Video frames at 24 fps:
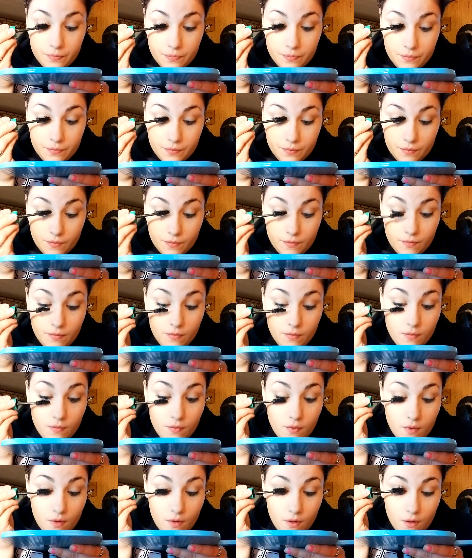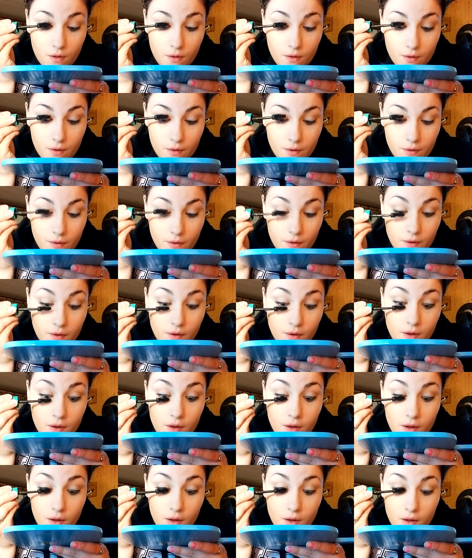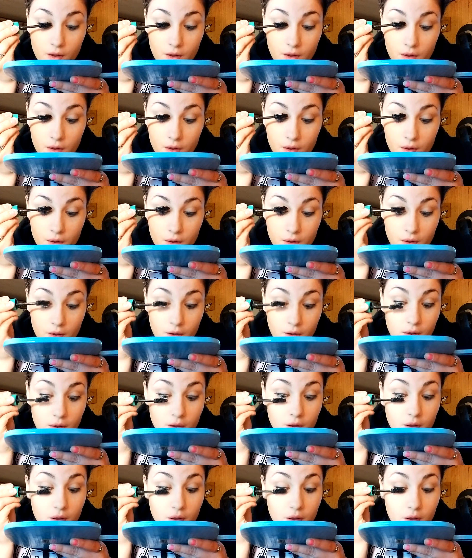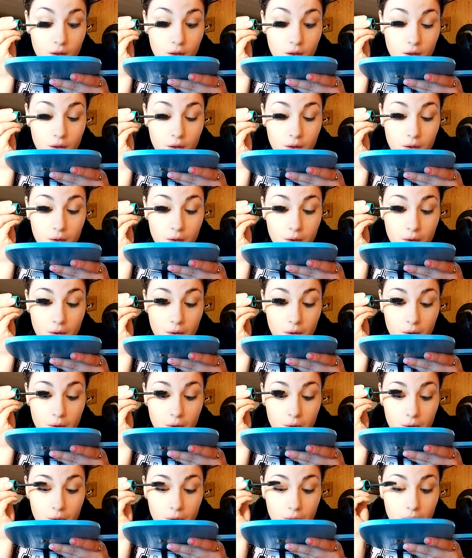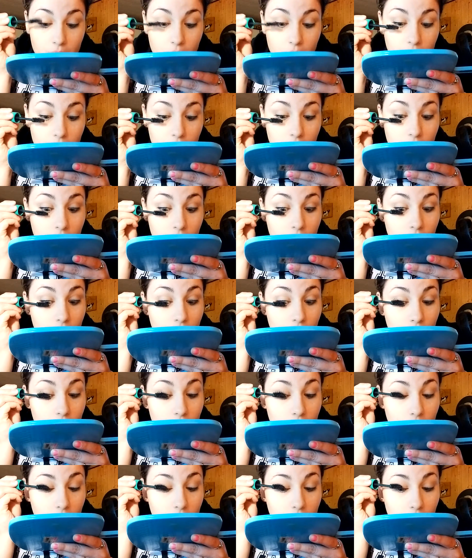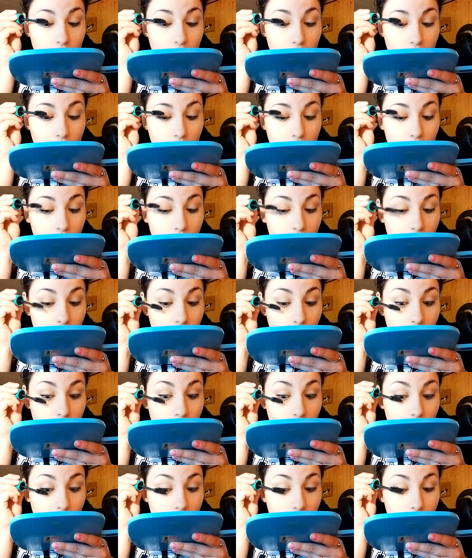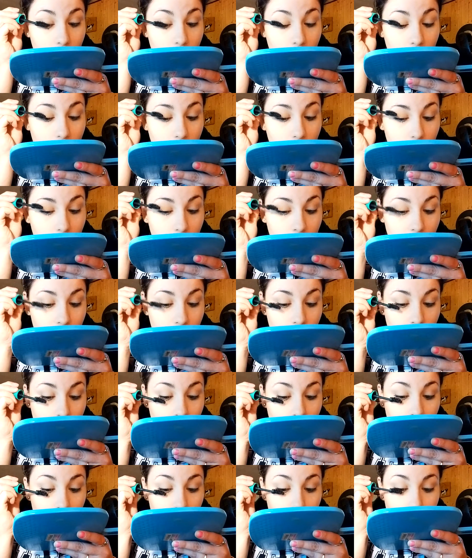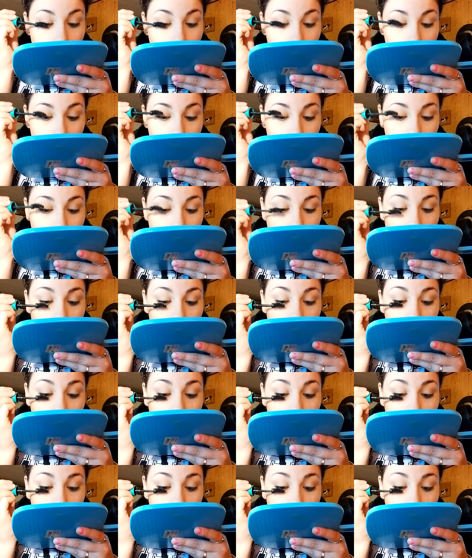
Nobody speaks.